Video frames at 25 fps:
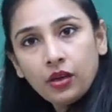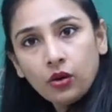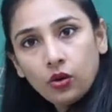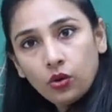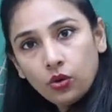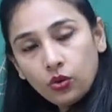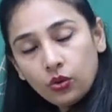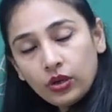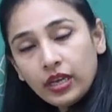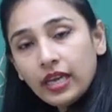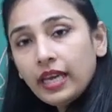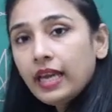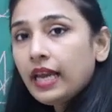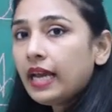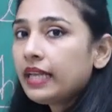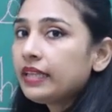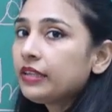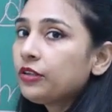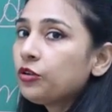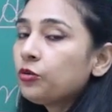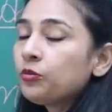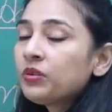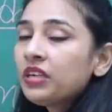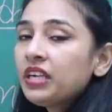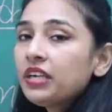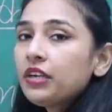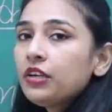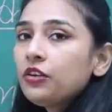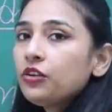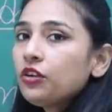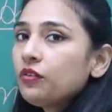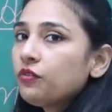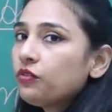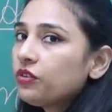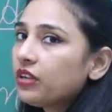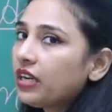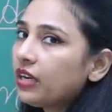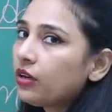okay, and numerator you
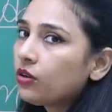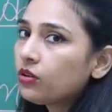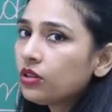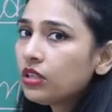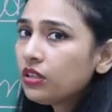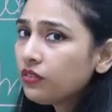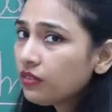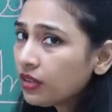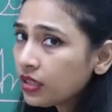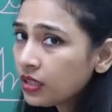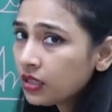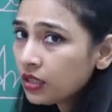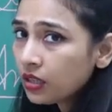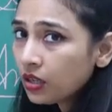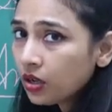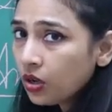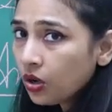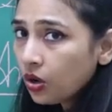have to write only 1,